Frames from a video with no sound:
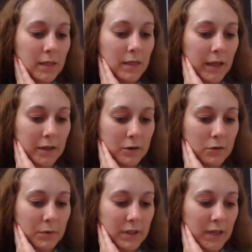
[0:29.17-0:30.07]

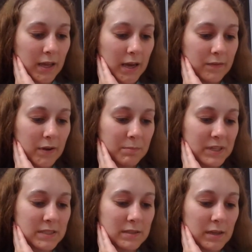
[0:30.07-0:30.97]
Later, when the calf had
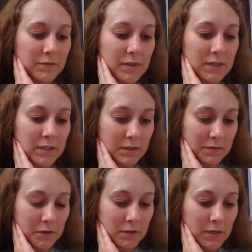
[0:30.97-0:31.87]
been safely
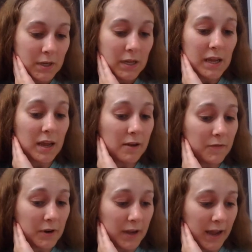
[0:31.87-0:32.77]
delivered, a
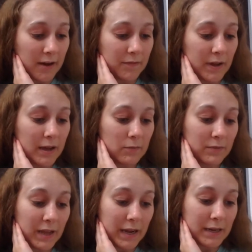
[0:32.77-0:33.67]
heifer calf
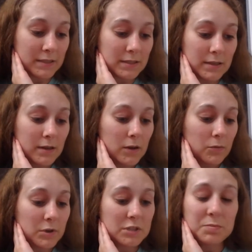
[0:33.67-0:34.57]
at that,
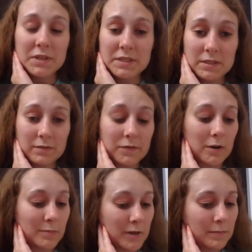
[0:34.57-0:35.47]
which pleased the
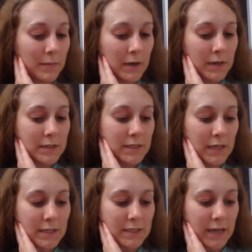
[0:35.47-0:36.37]
farmer,
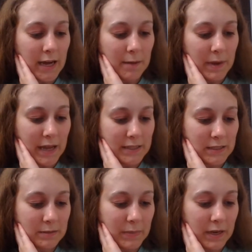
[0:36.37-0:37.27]
Ted Tabb
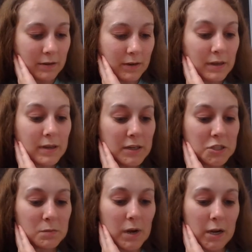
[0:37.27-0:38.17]
asked about how
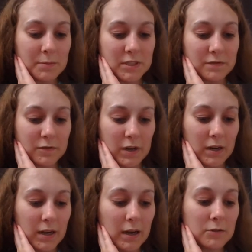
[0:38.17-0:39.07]
Jemima's
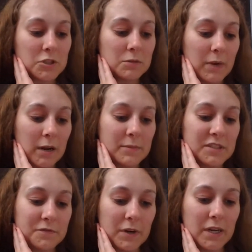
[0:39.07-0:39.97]

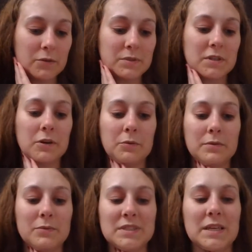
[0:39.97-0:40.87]
Frank
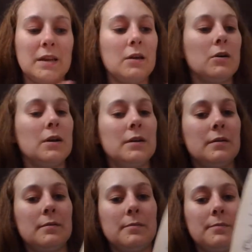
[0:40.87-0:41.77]
was getting on.